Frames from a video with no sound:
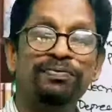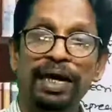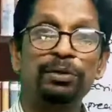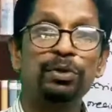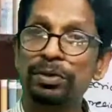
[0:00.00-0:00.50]

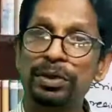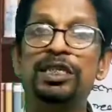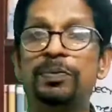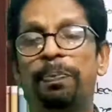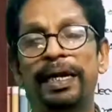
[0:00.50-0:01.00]
5,000
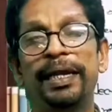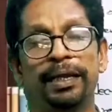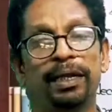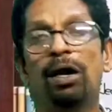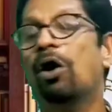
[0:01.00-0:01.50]
is
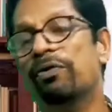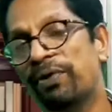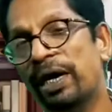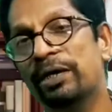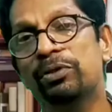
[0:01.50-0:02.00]
pending or
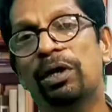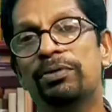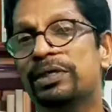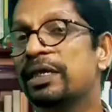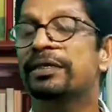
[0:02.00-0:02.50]

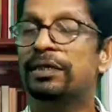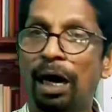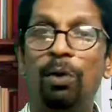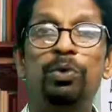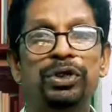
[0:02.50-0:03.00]
5,000 is
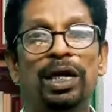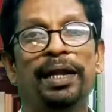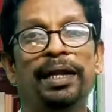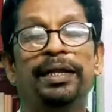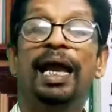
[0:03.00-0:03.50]

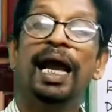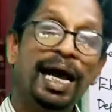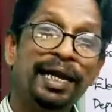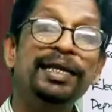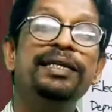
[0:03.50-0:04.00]
outstanding,
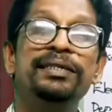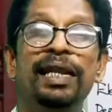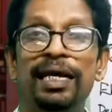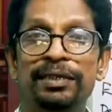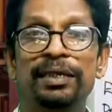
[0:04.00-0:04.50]
and it is an
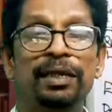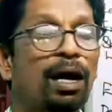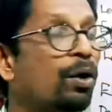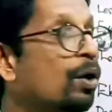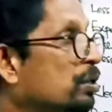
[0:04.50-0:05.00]
asset
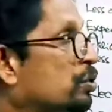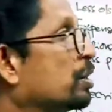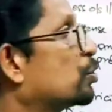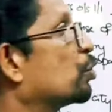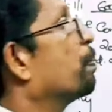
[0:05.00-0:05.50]
now. So
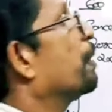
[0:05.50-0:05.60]
it should